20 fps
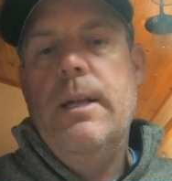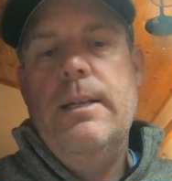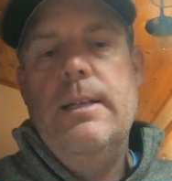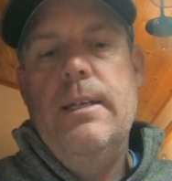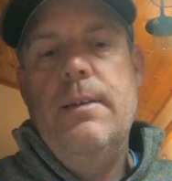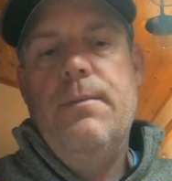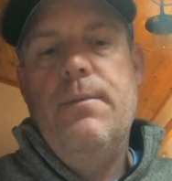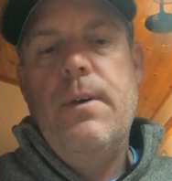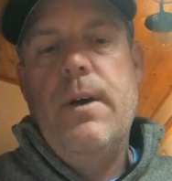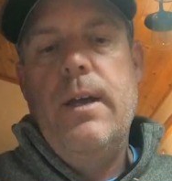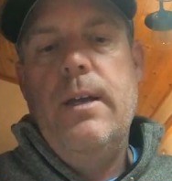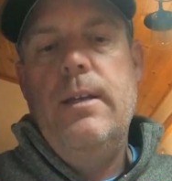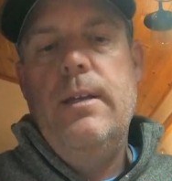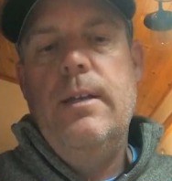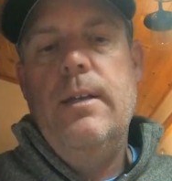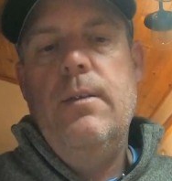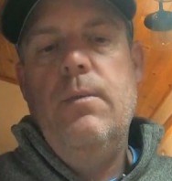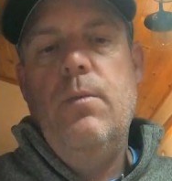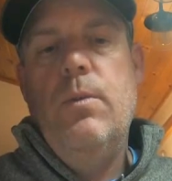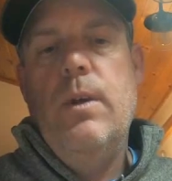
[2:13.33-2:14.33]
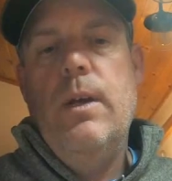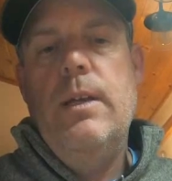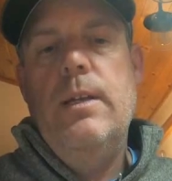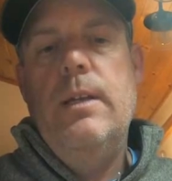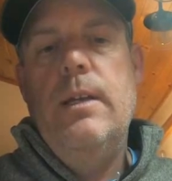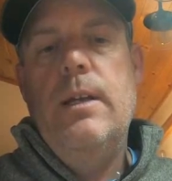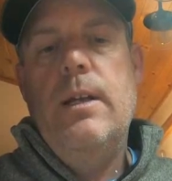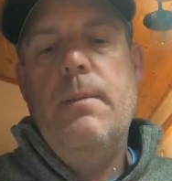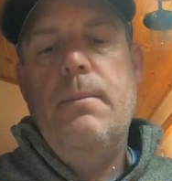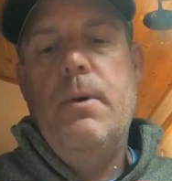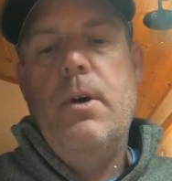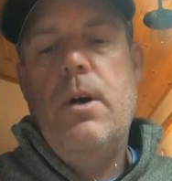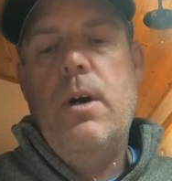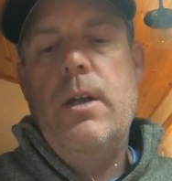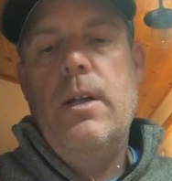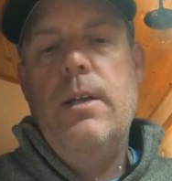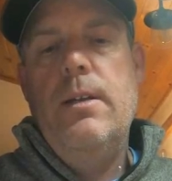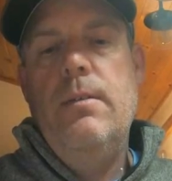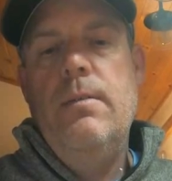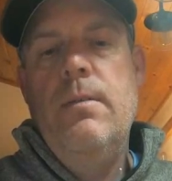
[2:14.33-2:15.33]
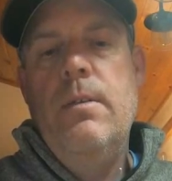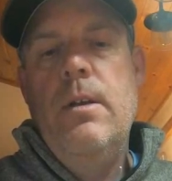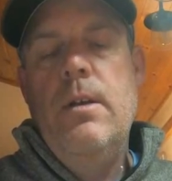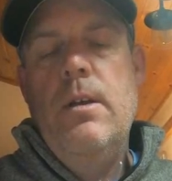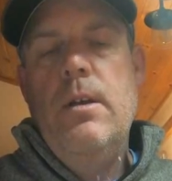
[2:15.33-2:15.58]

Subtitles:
I did find it. And when I did, I bought it.